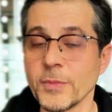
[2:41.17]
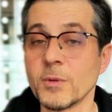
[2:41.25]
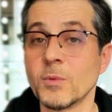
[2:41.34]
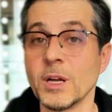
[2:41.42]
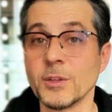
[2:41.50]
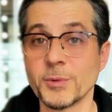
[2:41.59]

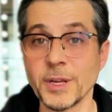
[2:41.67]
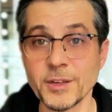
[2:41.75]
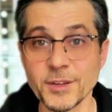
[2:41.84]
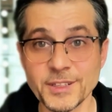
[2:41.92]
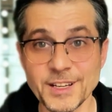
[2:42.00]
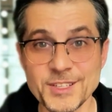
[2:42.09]
while
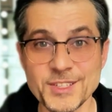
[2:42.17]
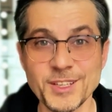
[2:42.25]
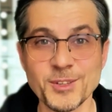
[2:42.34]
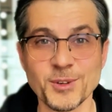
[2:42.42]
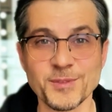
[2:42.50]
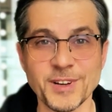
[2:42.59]
recognizing
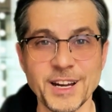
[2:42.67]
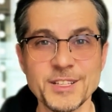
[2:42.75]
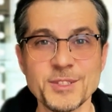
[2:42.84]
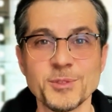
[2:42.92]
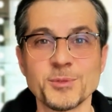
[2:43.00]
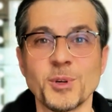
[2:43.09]
your
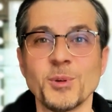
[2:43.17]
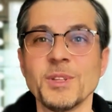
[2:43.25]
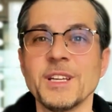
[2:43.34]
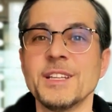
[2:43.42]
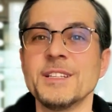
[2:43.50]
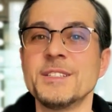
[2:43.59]
vital role
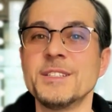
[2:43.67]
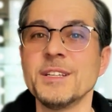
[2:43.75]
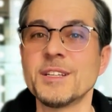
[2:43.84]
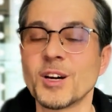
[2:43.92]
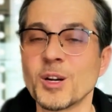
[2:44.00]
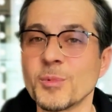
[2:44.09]
in
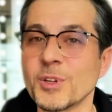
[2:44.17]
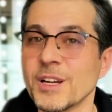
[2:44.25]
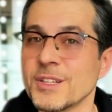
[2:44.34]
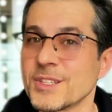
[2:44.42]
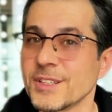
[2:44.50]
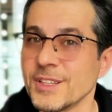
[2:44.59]

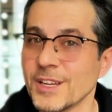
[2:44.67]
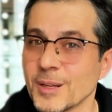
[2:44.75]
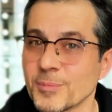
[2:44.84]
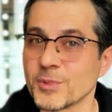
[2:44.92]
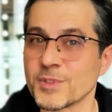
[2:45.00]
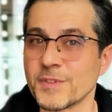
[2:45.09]
decarbonizing the
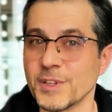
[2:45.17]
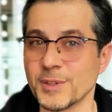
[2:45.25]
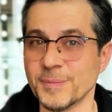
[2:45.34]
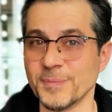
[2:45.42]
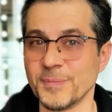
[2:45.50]
atmosphere.